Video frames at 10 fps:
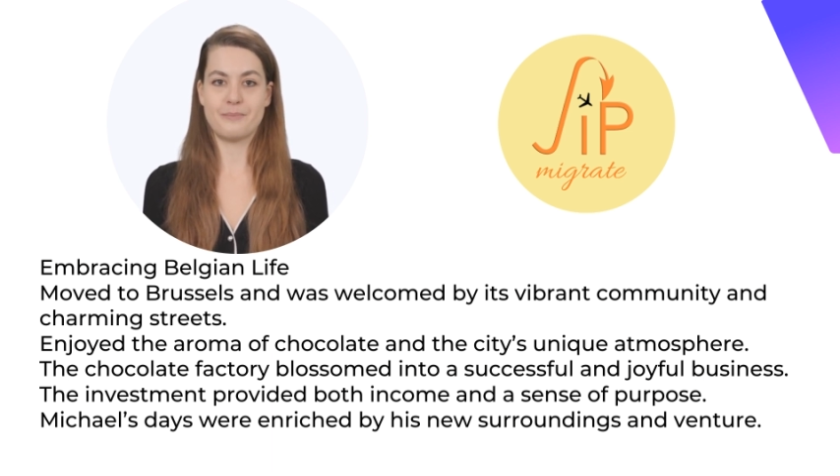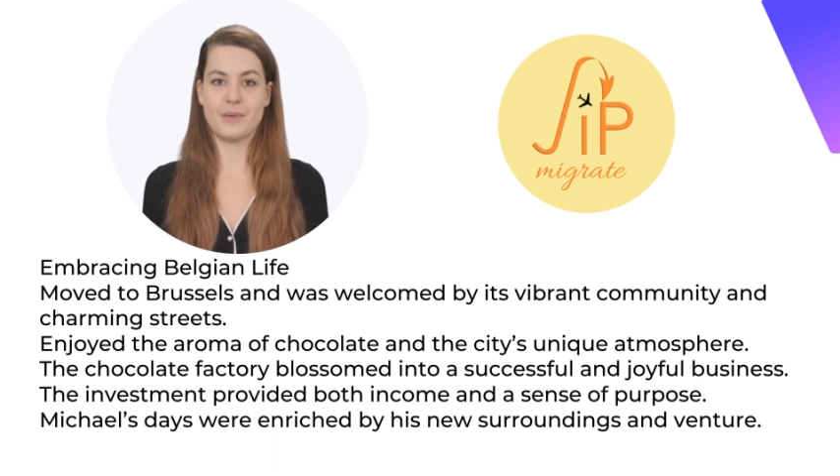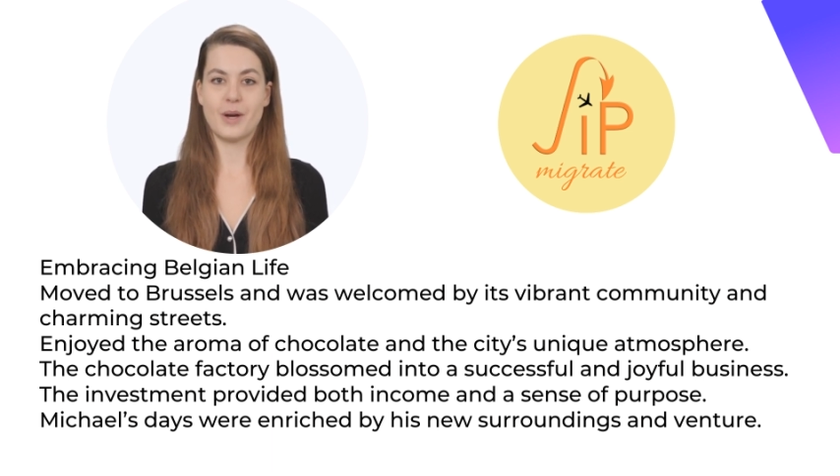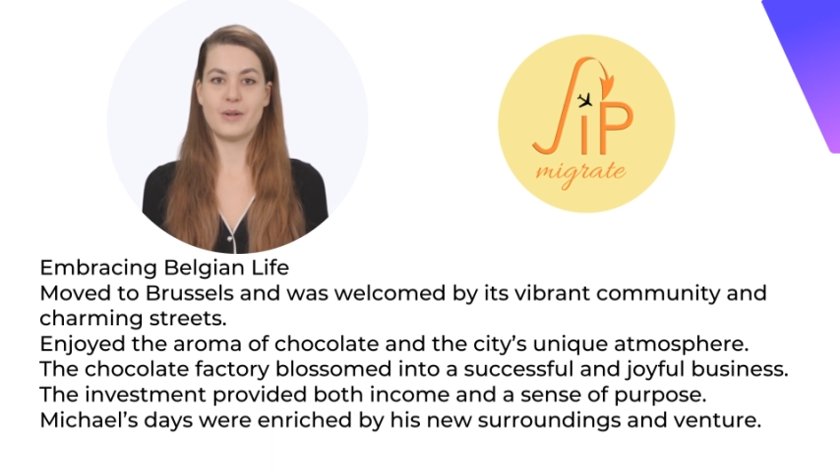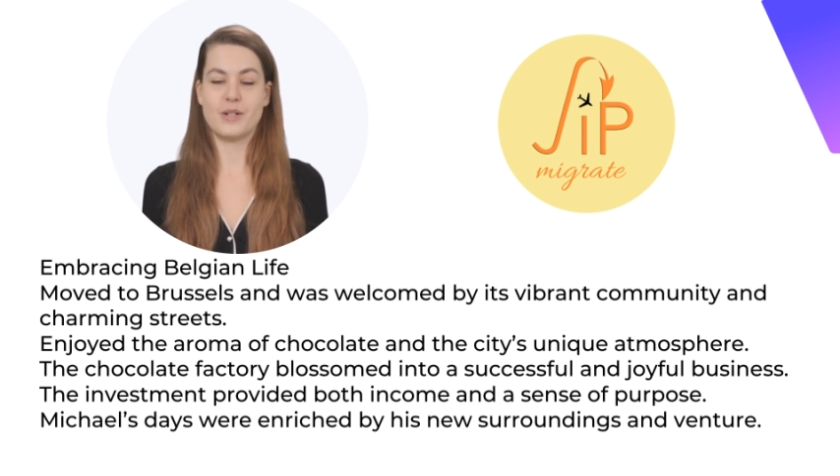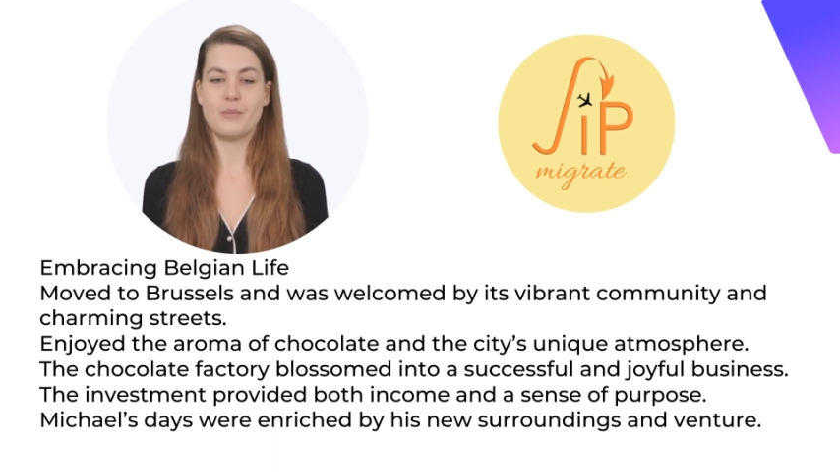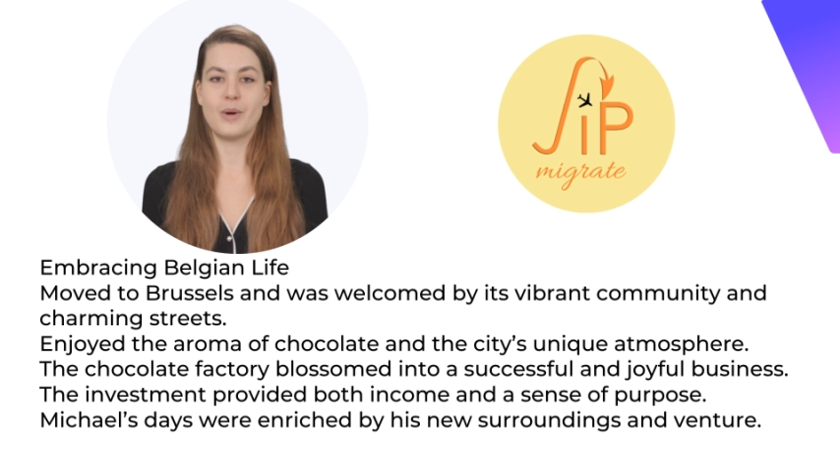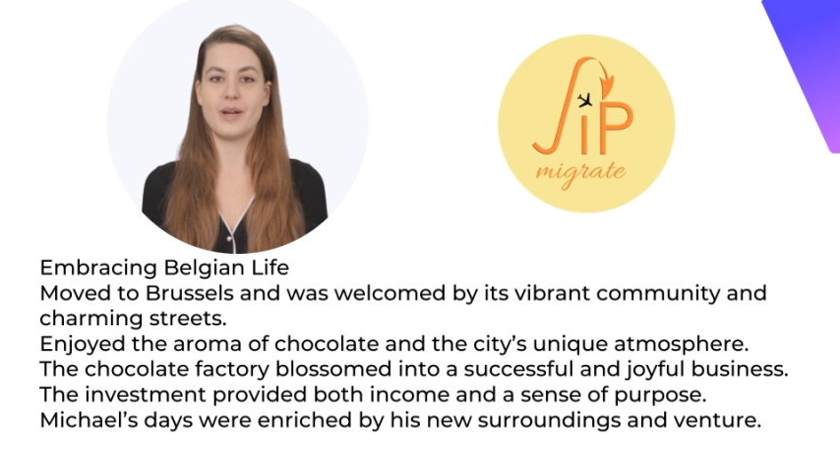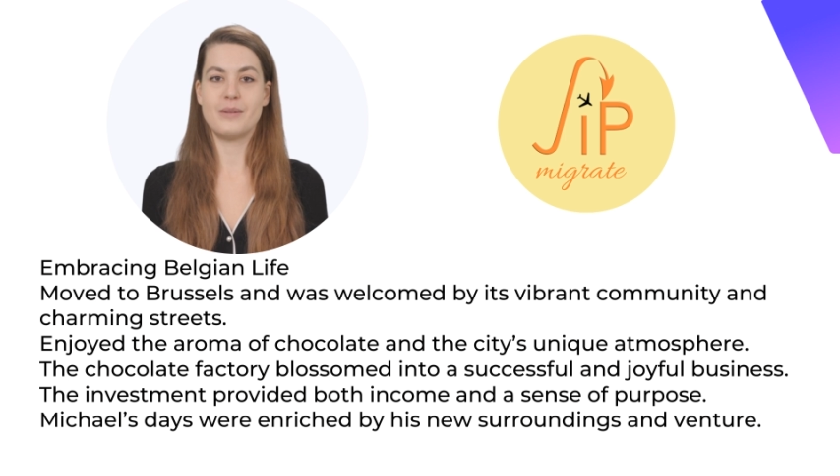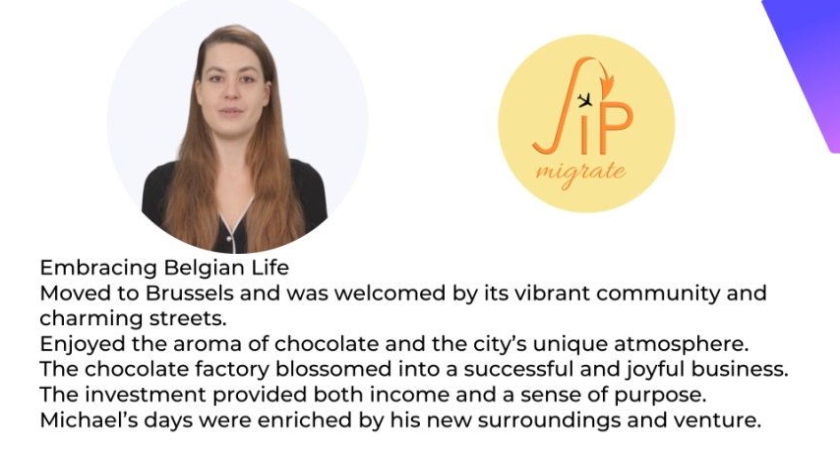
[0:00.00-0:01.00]
but also
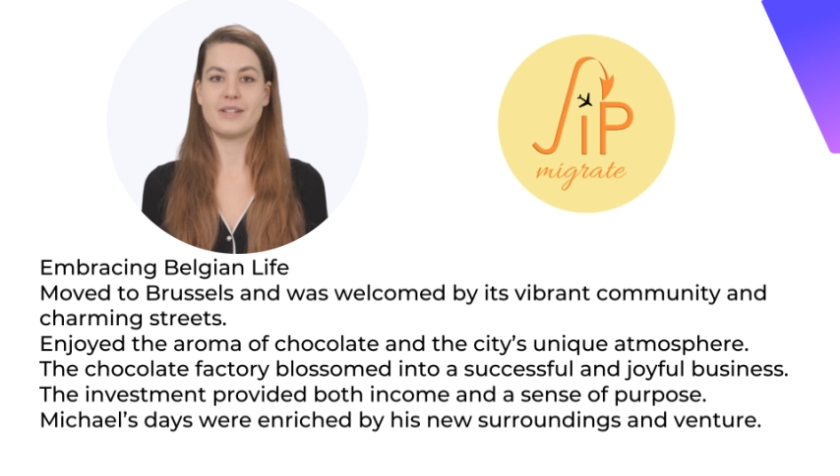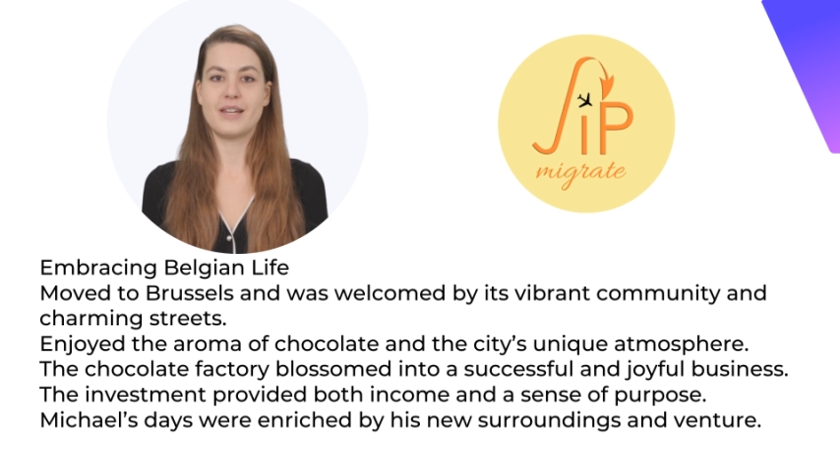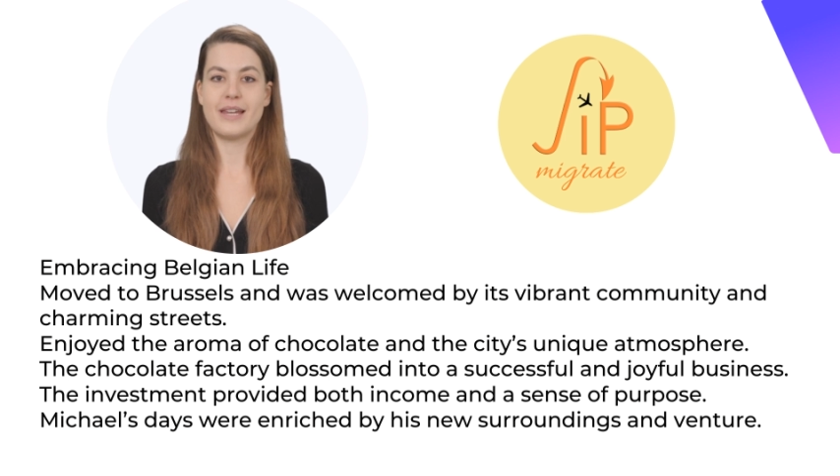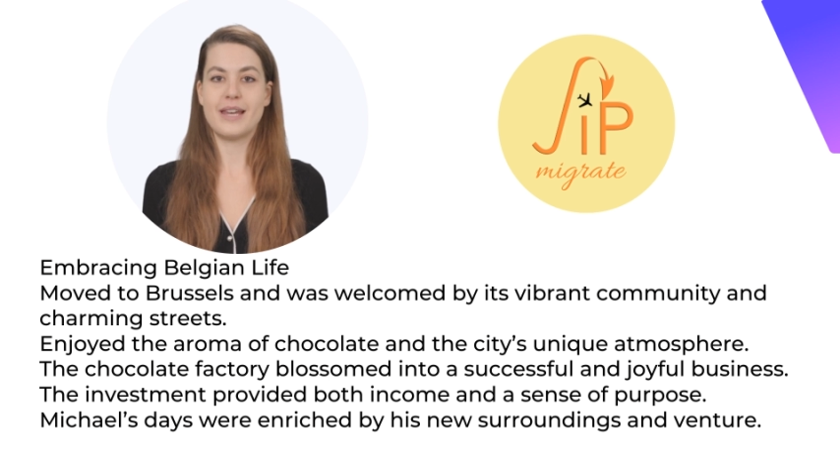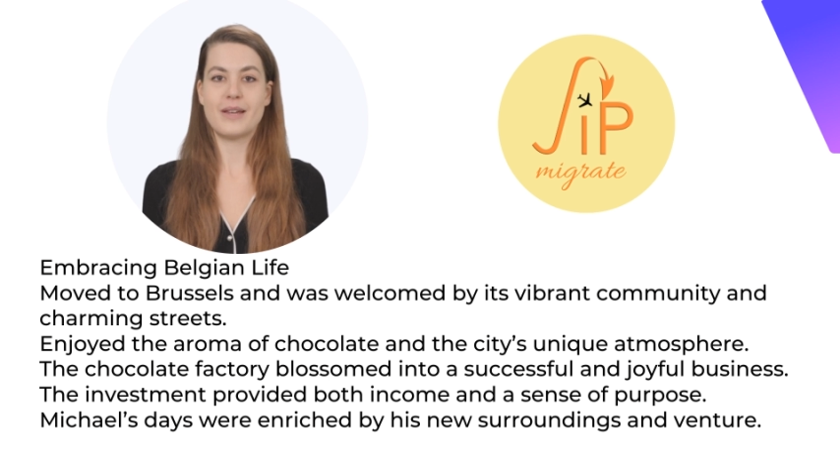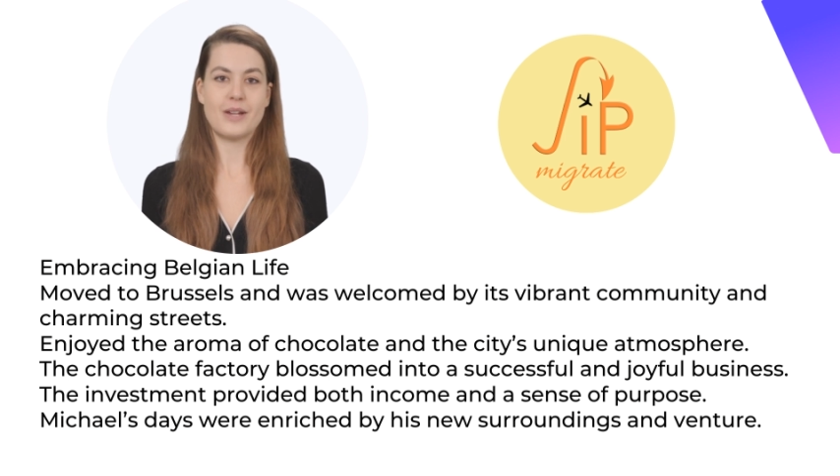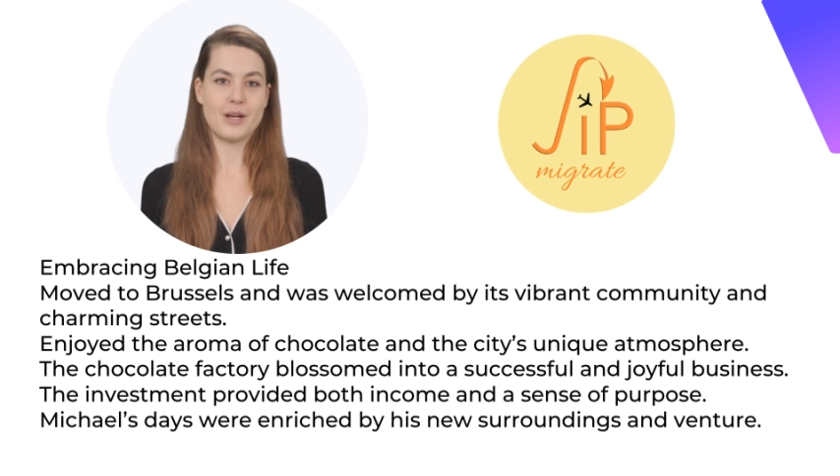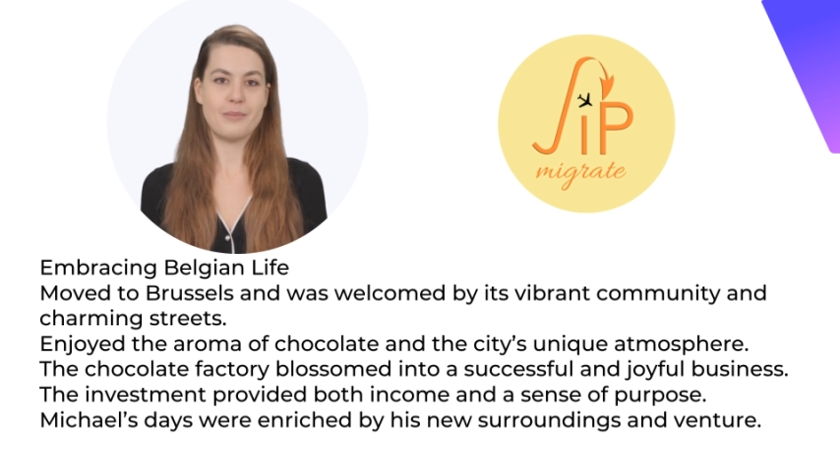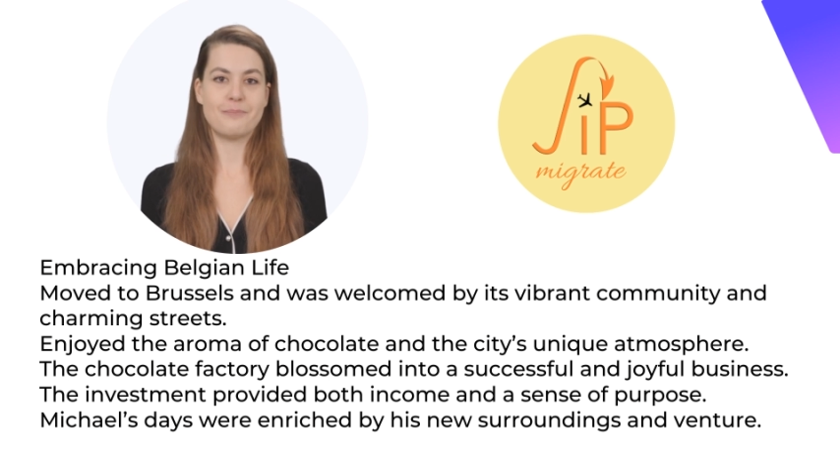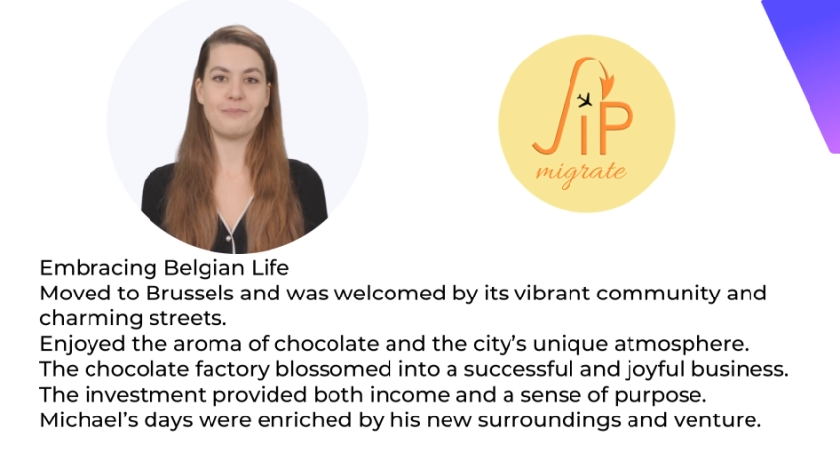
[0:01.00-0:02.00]
brought him a steady
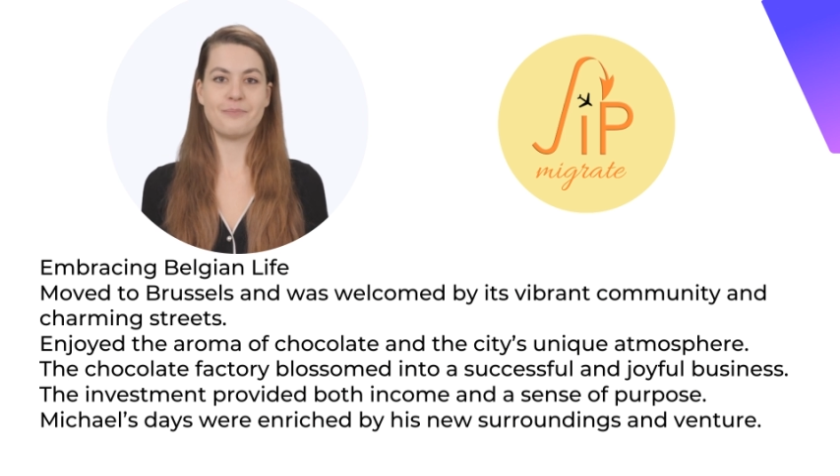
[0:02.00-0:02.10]
income.